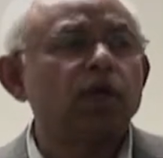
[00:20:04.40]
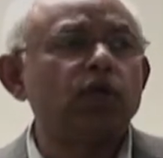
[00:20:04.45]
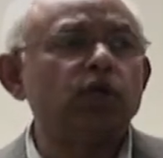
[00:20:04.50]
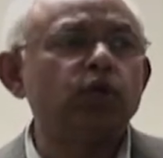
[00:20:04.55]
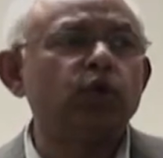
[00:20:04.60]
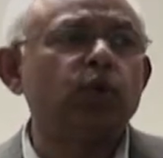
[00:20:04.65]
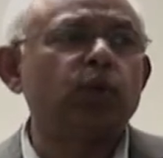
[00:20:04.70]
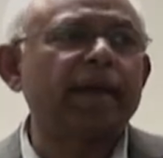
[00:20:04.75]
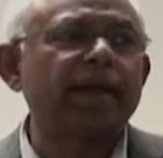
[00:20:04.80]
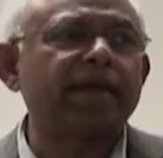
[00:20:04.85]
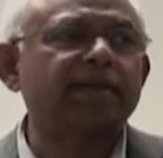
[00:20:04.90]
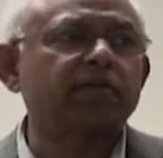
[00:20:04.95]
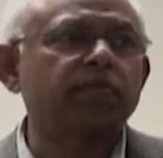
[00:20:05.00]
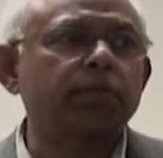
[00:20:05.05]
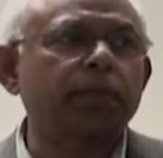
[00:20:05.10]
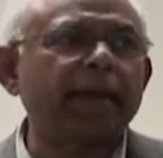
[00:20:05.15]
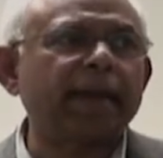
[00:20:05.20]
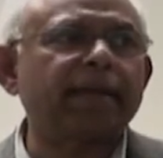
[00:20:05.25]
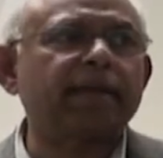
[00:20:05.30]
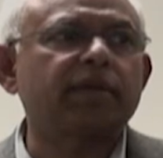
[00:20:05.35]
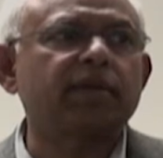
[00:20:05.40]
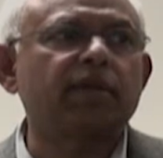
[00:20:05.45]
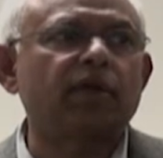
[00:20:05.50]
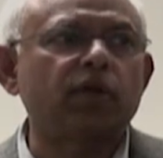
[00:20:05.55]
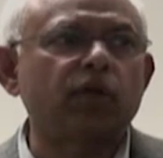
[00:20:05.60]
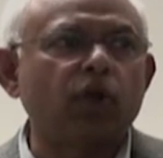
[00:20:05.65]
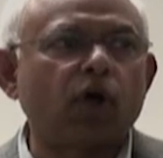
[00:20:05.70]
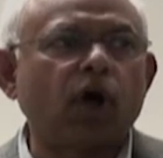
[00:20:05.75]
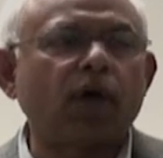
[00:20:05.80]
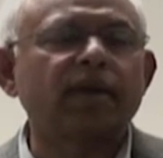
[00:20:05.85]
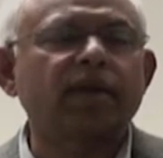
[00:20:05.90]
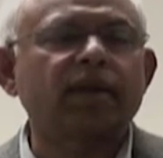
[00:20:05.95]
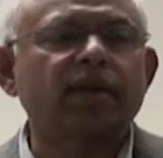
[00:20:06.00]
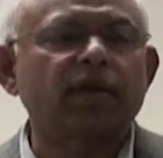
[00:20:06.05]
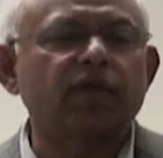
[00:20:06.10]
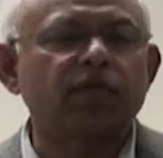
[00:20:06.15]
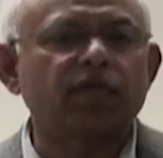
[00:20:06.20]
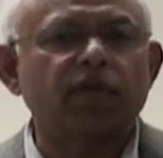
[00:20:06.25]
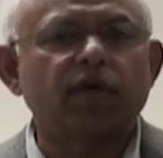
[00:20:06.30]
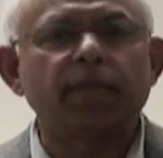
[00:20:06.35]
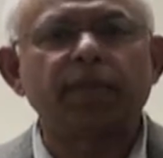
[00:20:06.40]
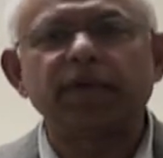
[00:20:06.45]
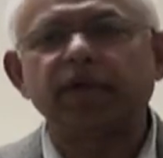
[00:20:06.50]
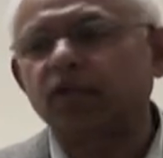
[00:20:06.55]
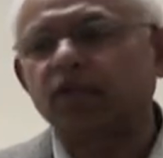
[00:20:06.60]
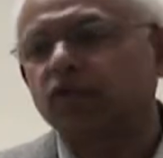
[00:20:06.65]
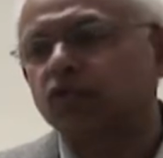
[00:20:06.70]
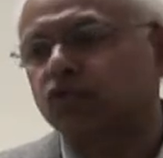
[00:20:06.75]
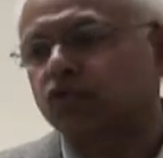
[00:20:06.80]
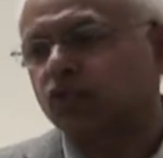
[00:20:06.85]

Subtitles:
you expect the non-conformities